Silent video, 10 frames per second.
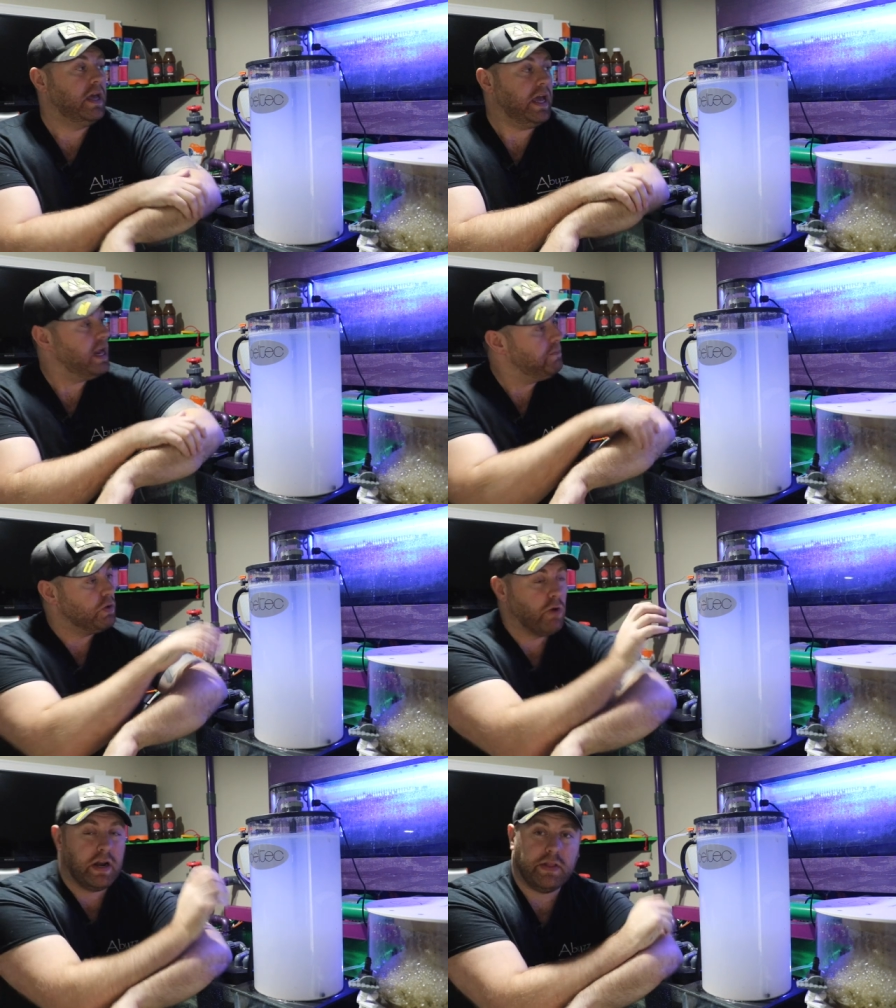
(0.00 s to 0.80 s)
And I've
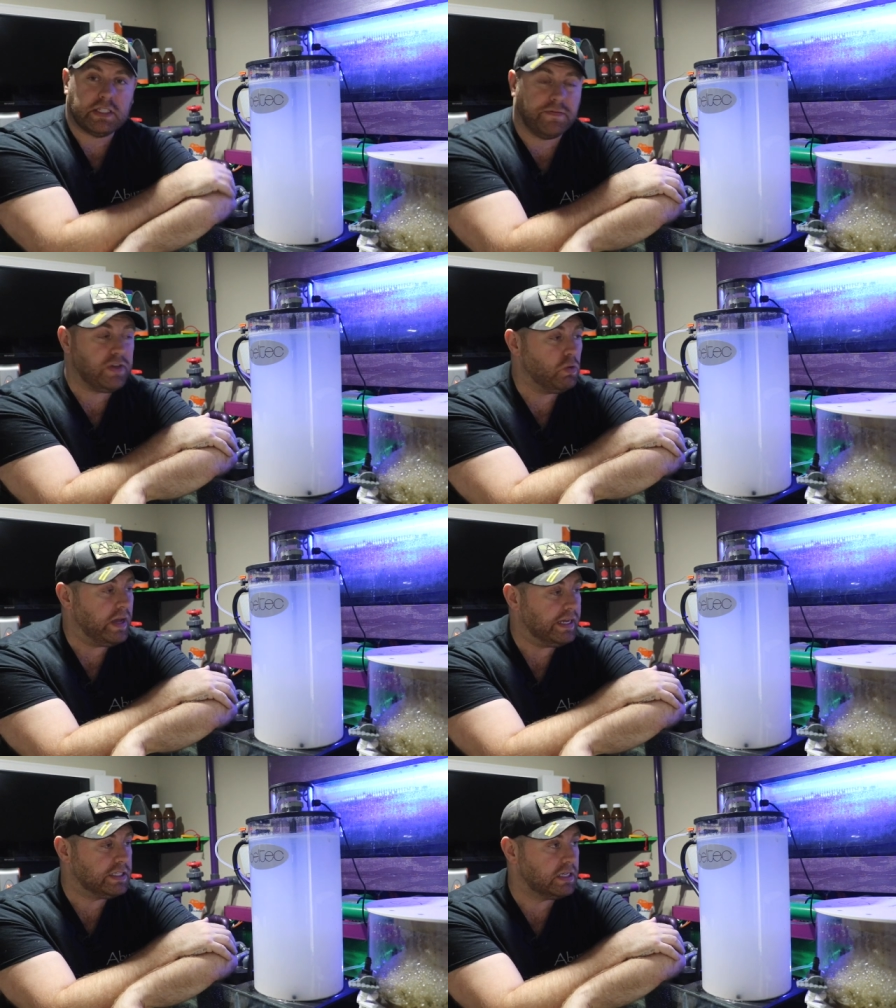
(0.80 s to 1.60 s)
been running this a few
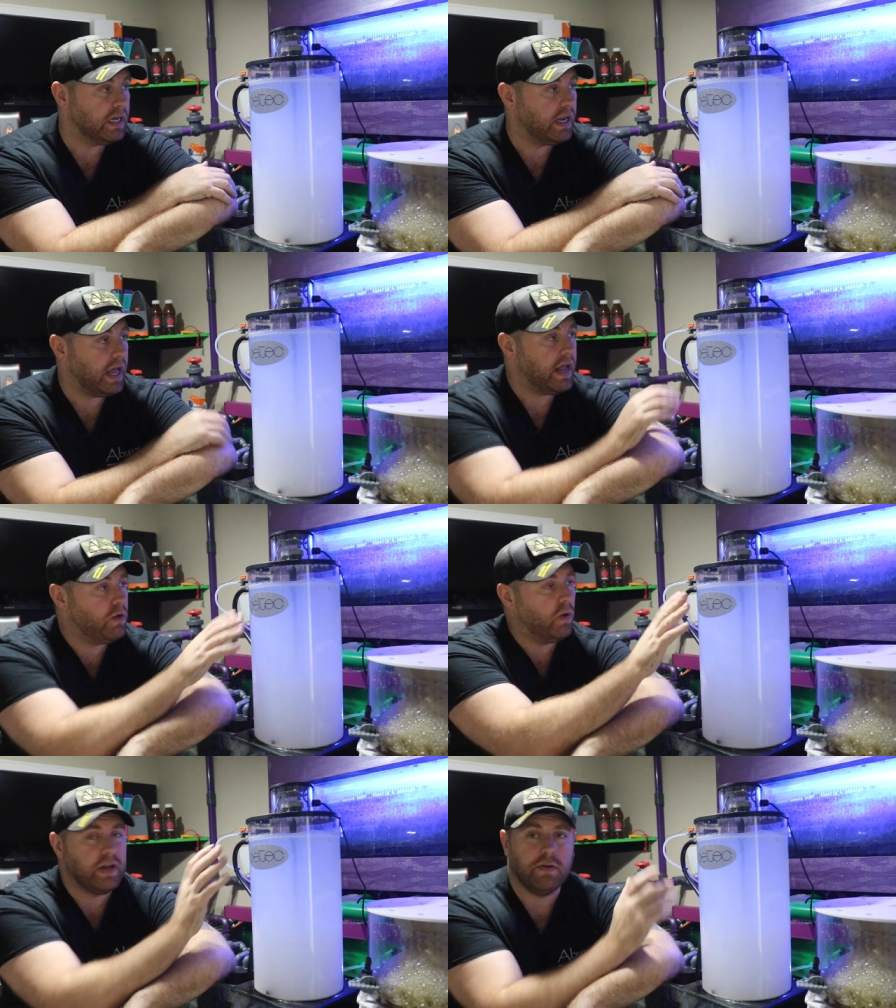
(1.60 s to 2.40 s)
weeks, and I
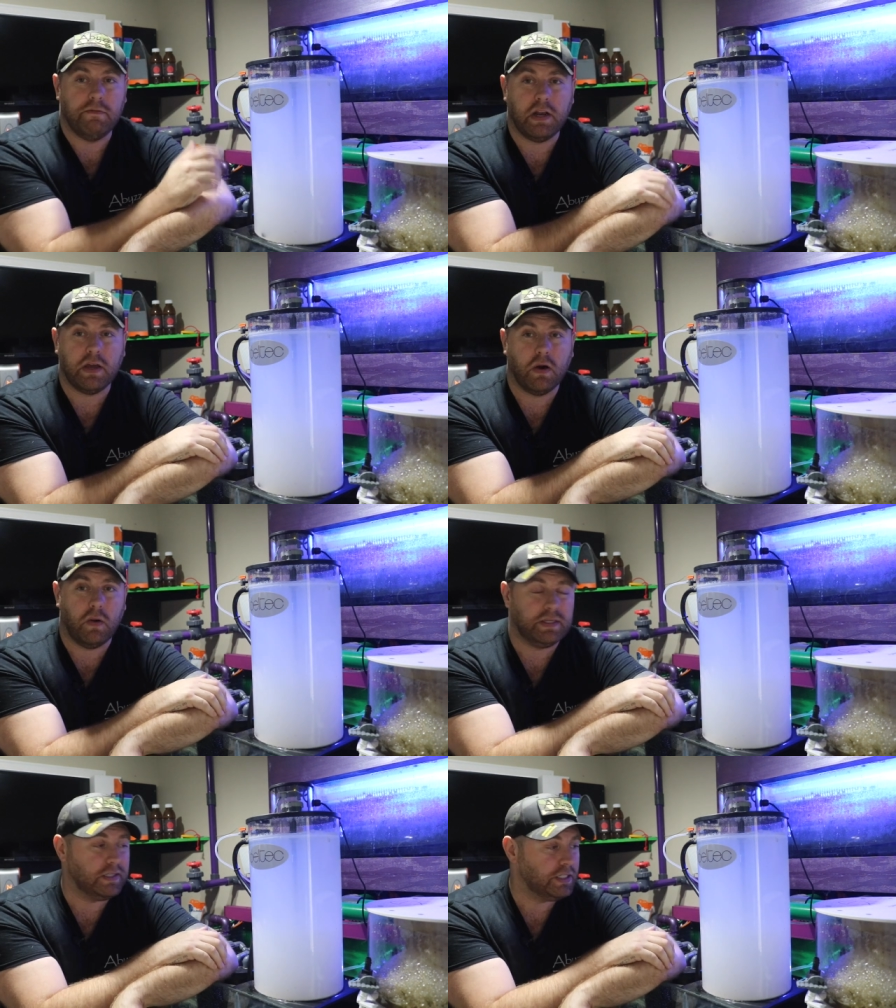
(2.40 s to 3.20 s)
didn't want to do a
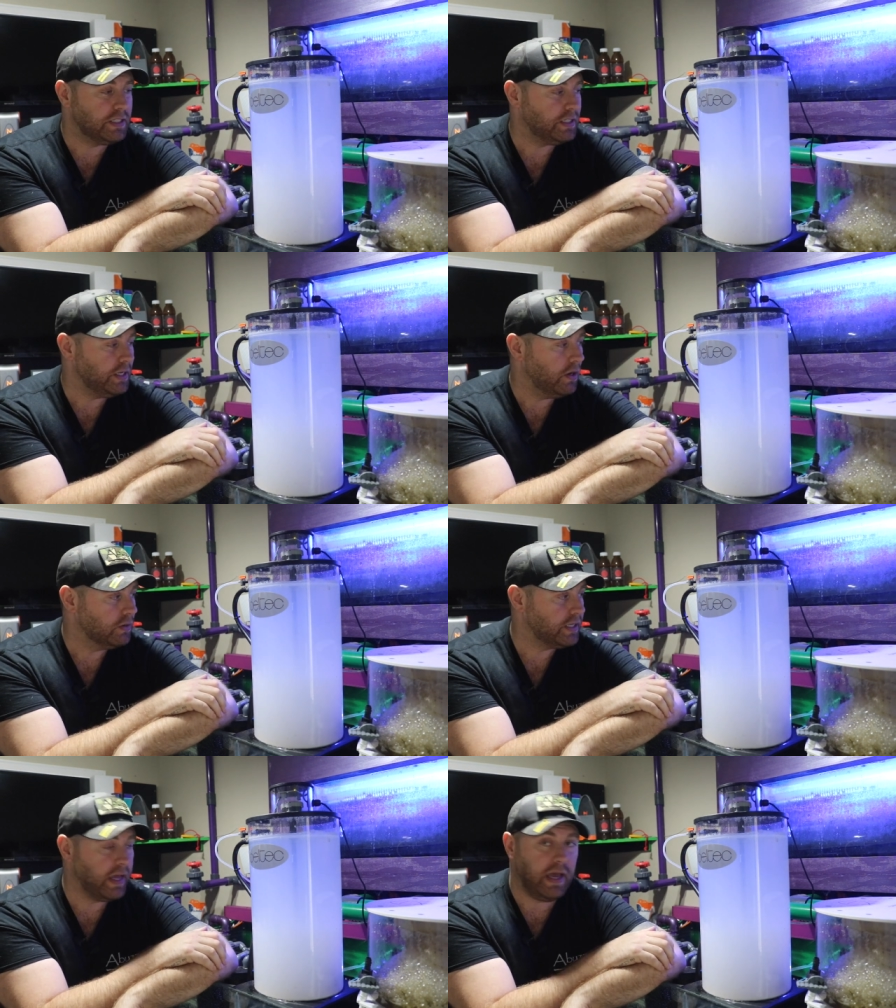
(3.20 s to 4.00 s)
video and just you
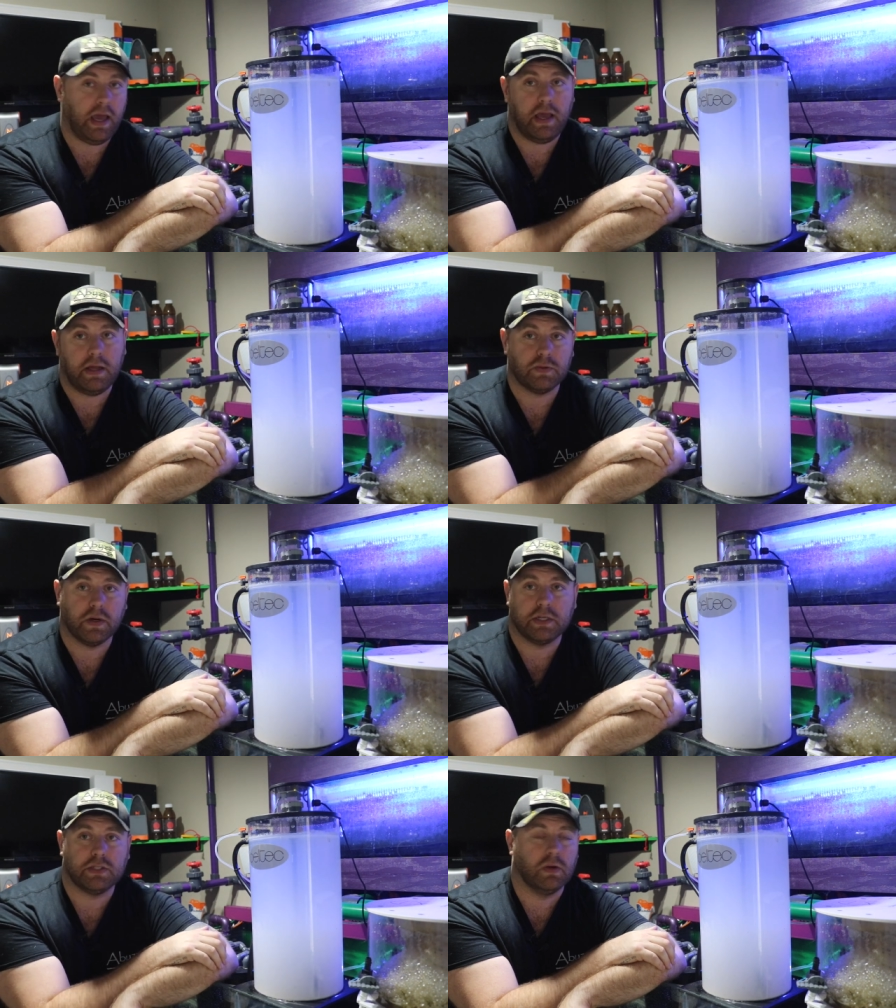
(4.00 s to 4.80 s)
know say, hey, it's
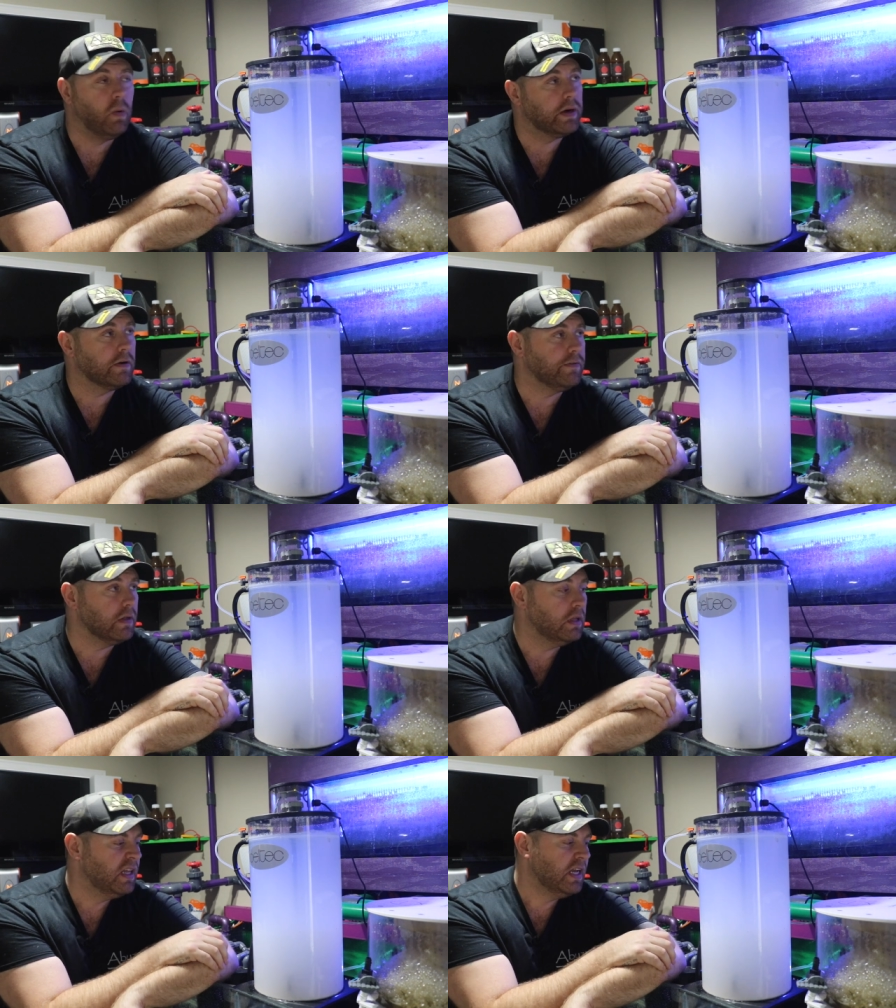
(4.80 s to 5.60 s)
working so
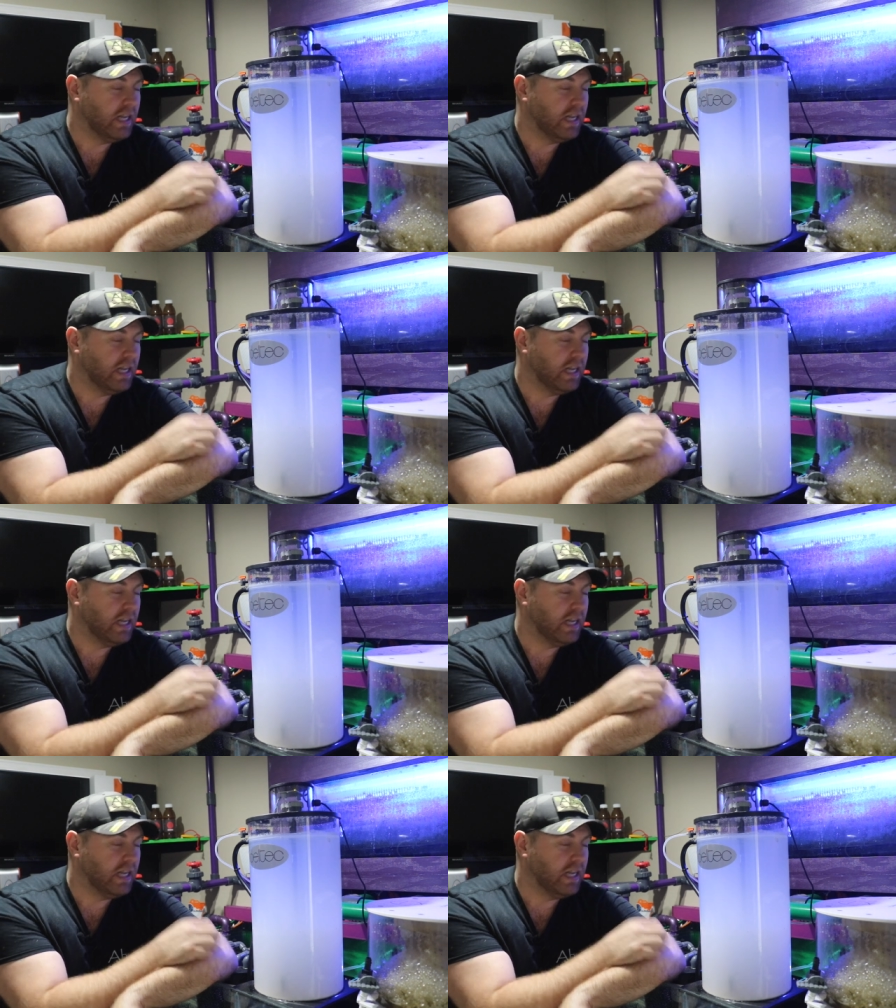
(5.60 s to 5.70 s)
wonderful.